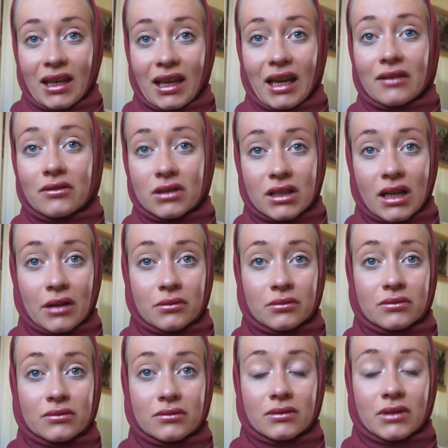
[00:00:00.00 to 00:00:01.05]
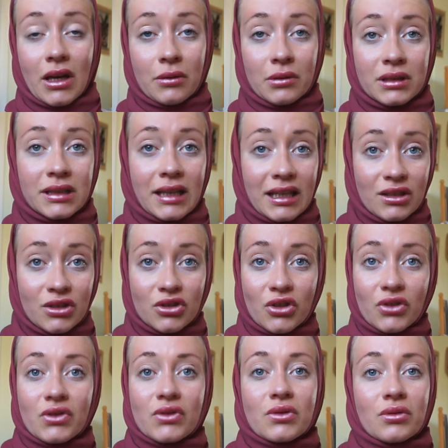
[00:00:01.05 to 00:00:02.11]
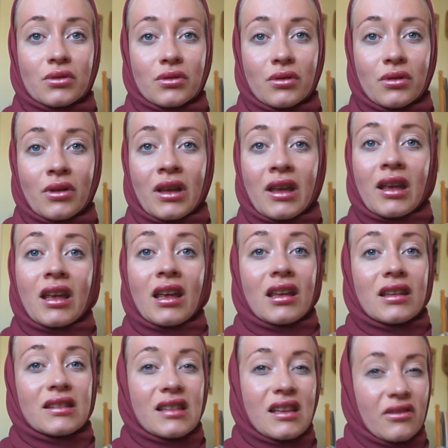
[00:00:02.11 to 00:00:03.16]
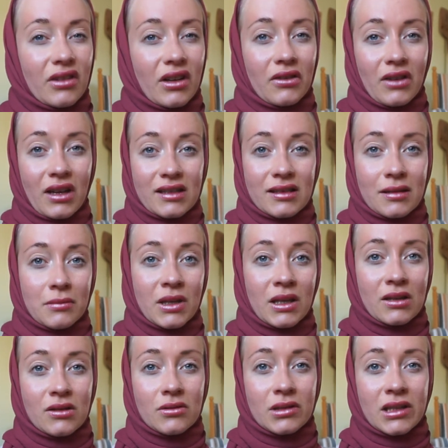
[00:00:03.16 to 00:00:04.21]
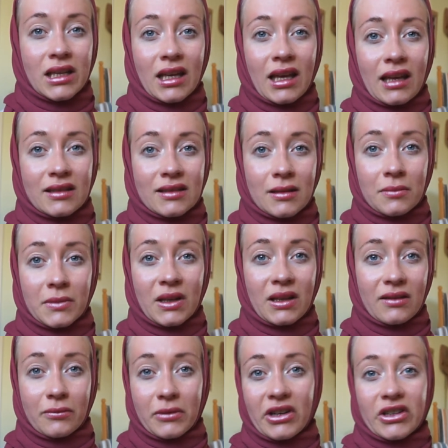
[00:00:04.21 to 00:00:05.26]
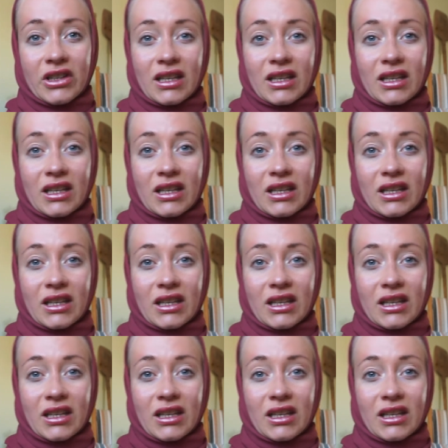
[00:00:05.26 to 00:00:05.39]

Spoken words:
every now and then, just to see if I find something unique and something very